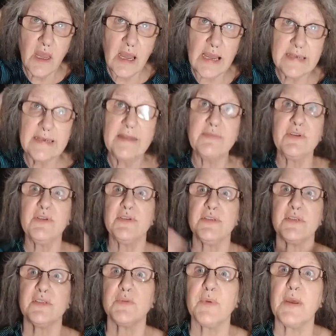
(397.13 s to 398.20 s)
I never used to
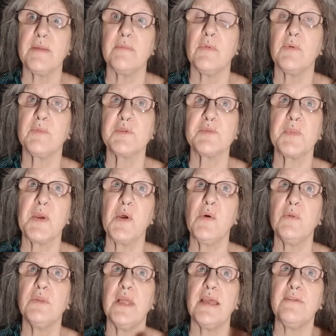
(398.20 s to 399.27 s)
sweat almost my whole
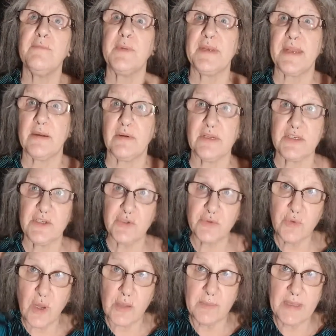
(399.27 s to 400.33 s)
life, but now I
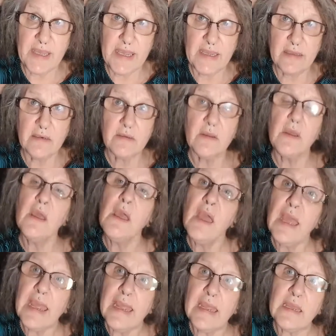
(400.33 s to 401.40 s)
do on my head,
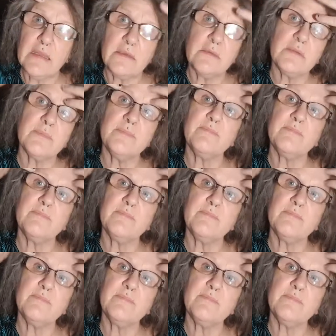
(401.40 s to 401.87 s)
and